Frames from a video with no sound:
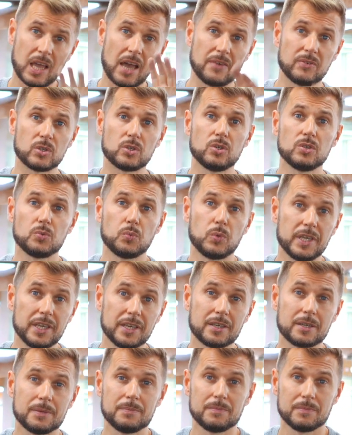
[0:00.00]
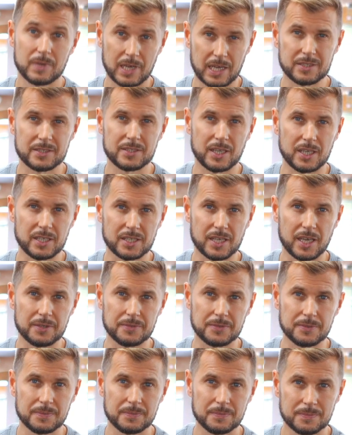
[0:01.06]
Have a good week and stay
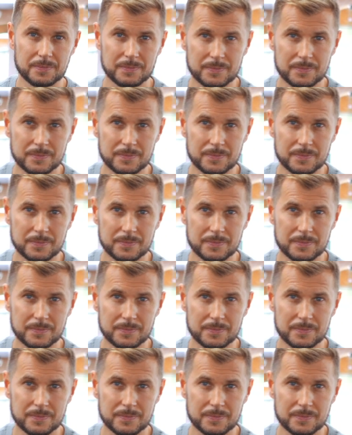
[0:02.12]
safe.